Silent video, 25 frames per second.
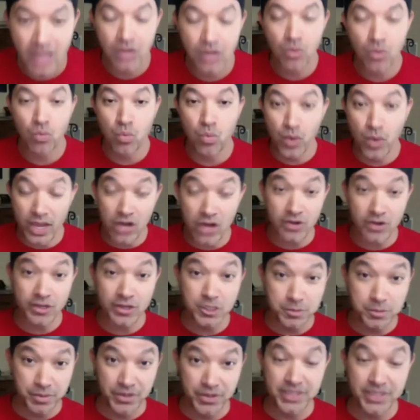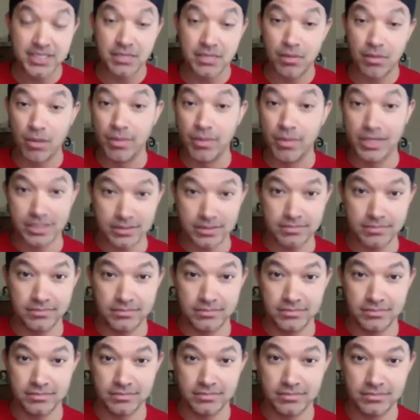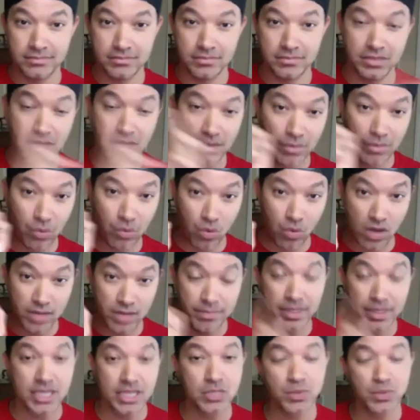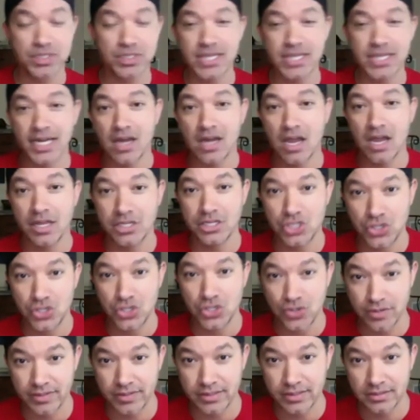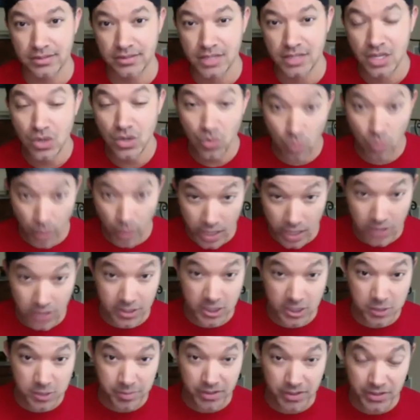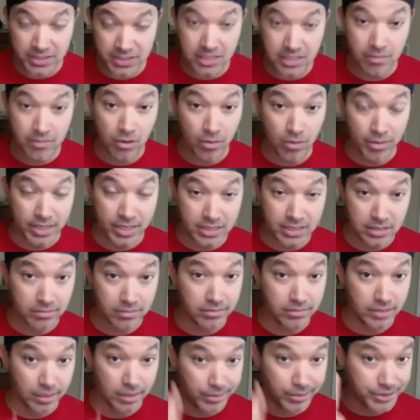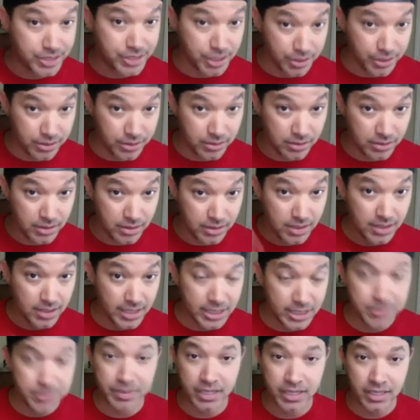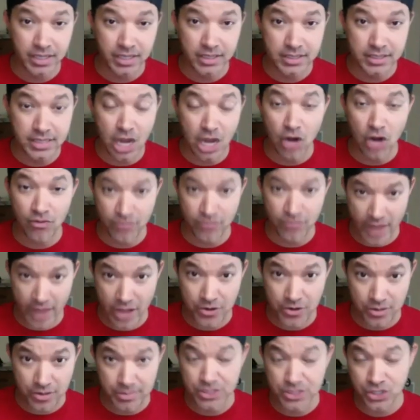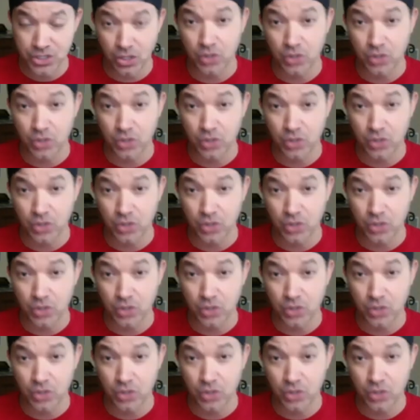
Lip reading: We are experiencing momentum. Number one, because we're technology driven. We are experiencing momentum. Number two is because our founder, Mr.